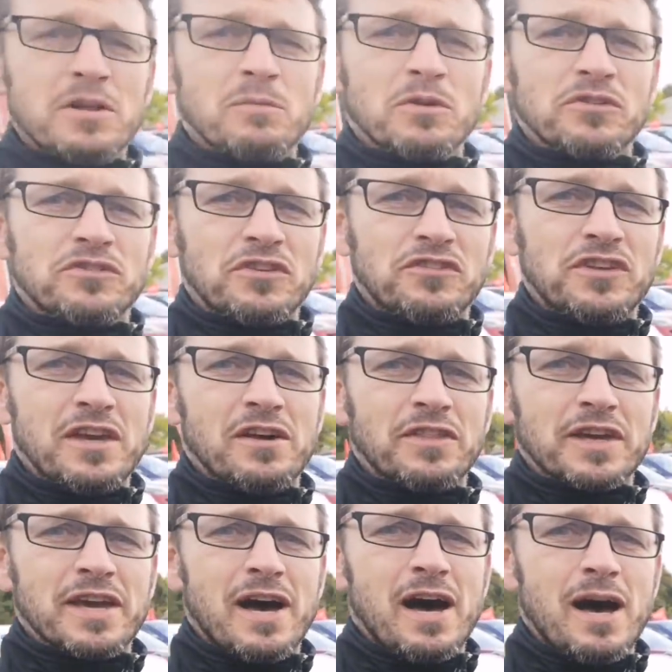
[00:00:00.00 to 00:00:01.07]
wants to see on the
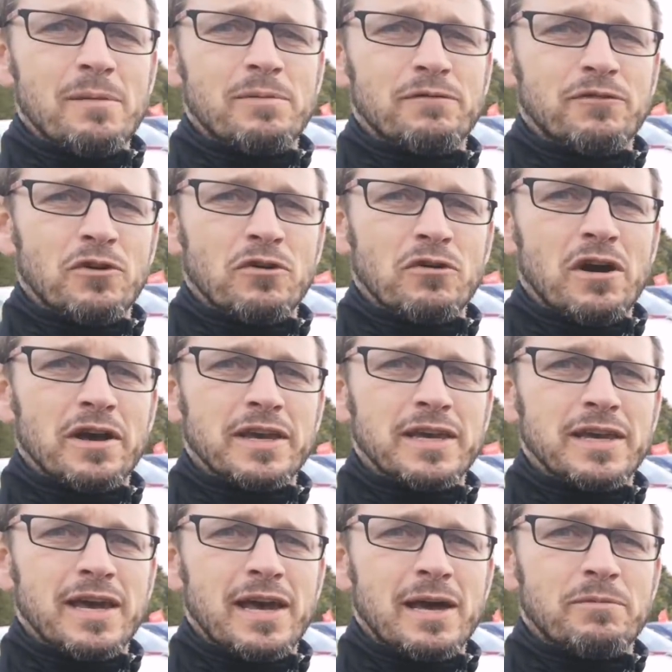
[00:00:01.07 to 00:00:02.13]
car before I
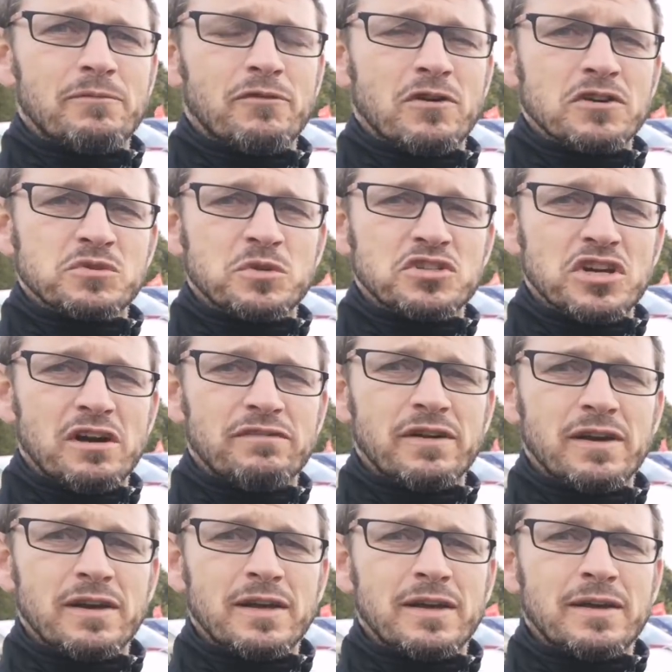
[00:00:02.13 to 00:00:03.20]
switch off?
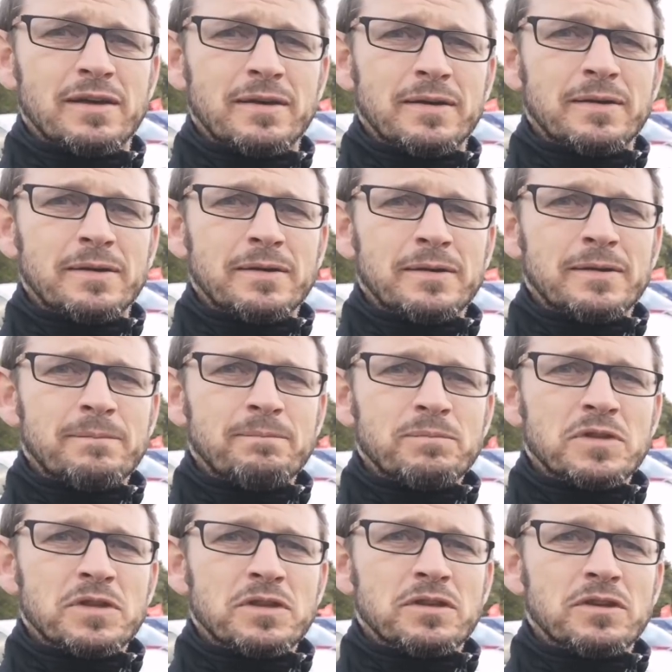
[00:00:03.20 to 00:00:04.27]

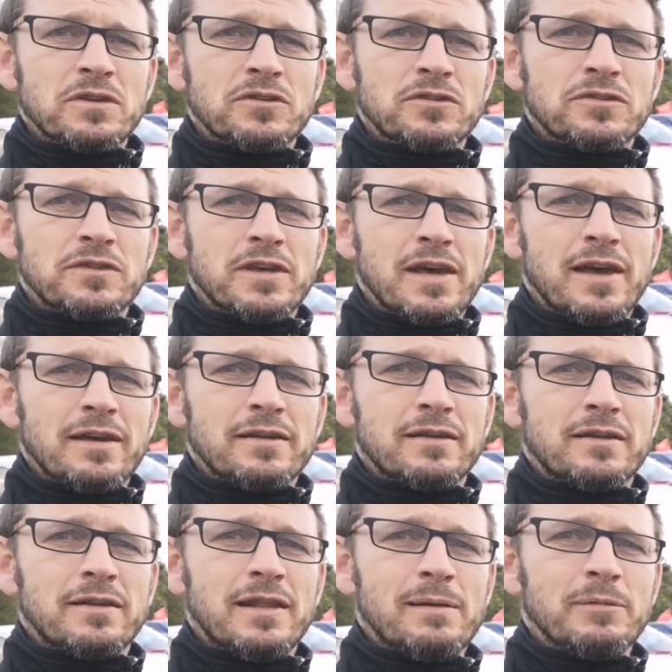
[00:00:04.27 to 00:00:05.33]
Just
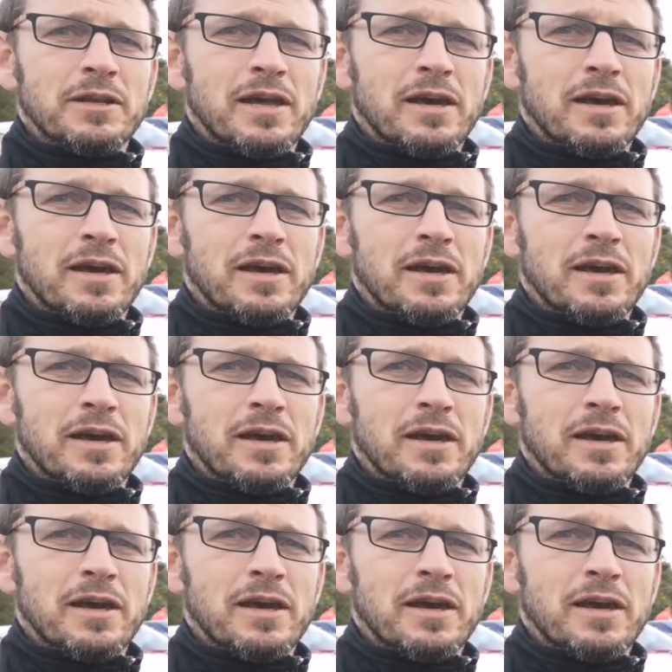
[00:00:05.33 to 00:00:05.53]
let me know.